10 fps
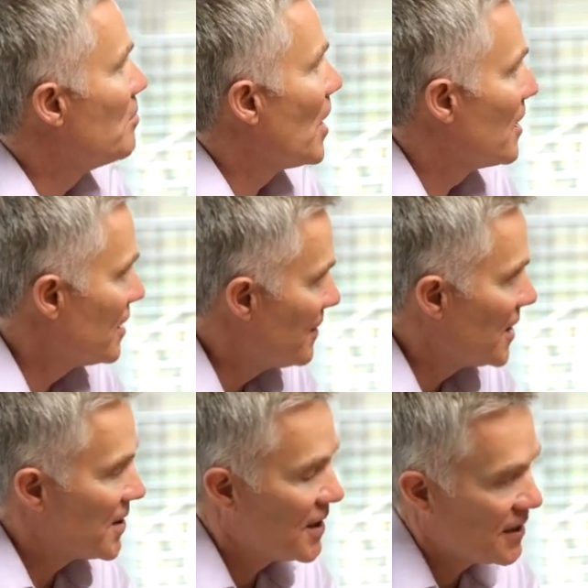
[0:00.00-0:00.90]
and
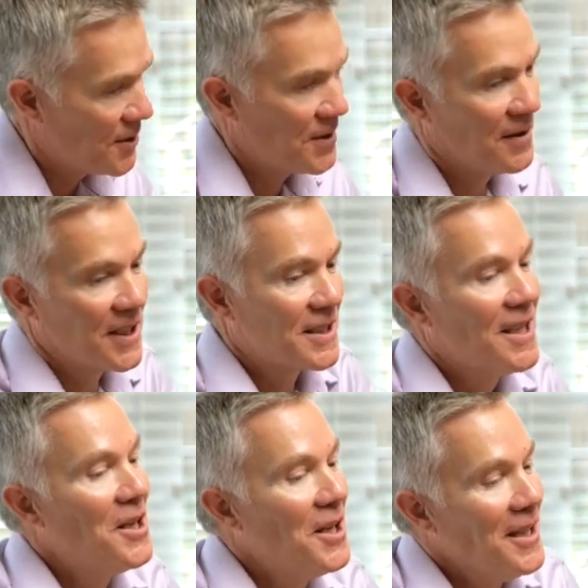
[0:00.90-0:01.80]
biodiversity and those sort of things.
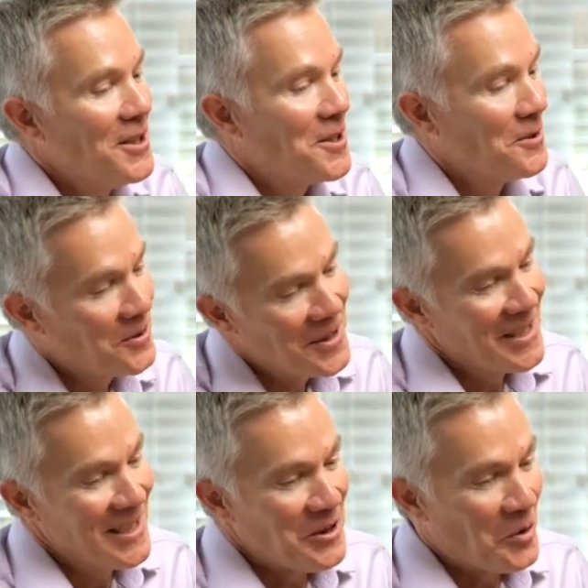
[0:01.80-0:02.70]
So
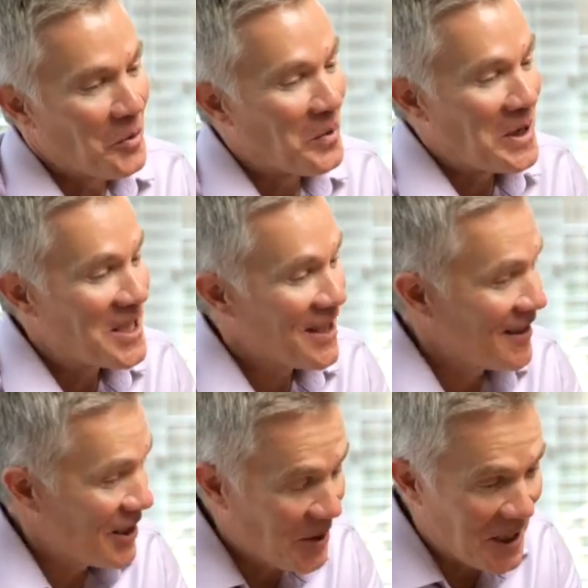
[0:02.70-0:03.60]
we
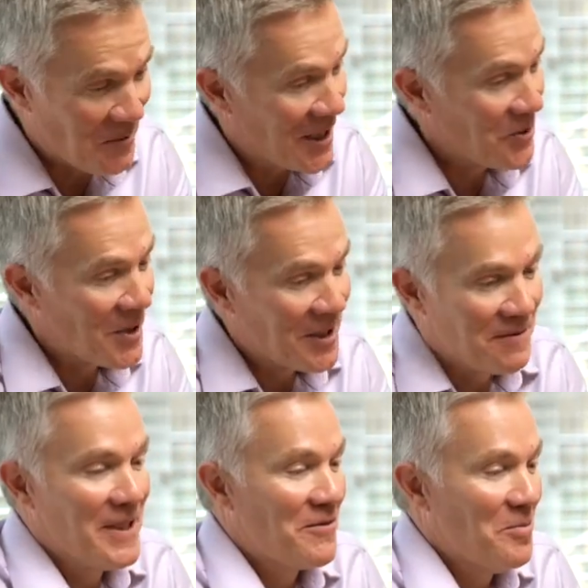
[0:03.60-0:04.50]
started looking around the world
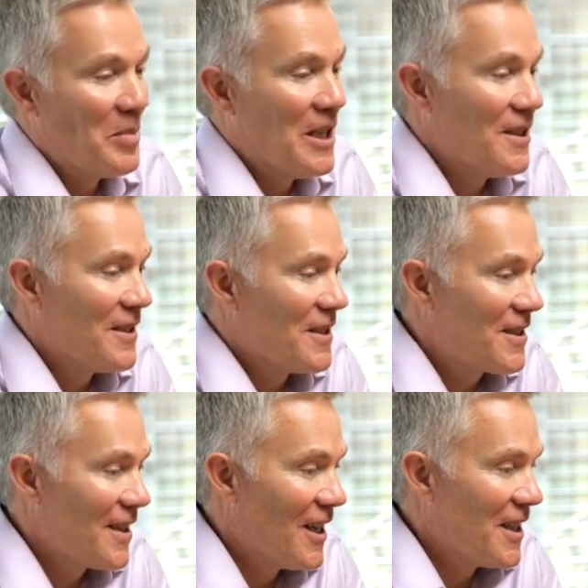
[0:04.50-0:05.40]
for different
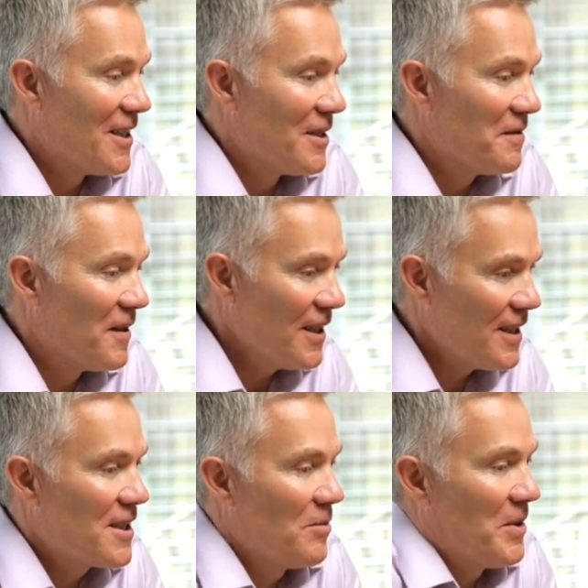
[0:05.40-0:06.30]
plants and
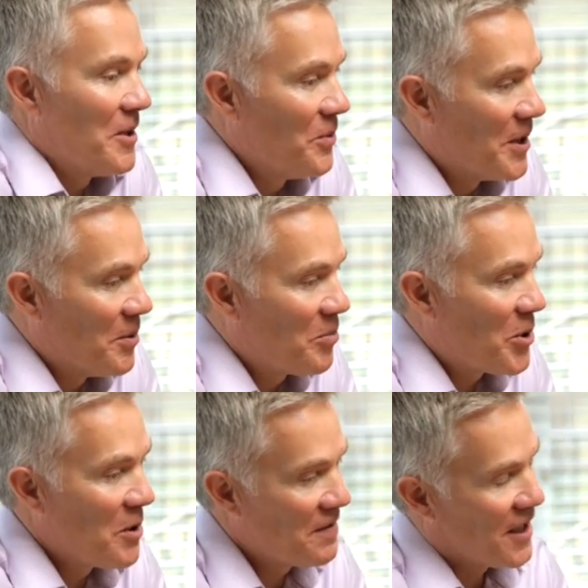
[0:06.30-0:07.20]
finding something with a
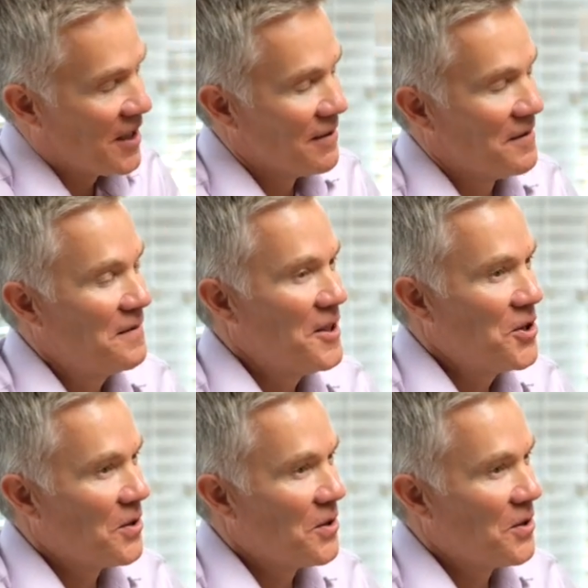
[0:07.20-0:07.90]
profile of fish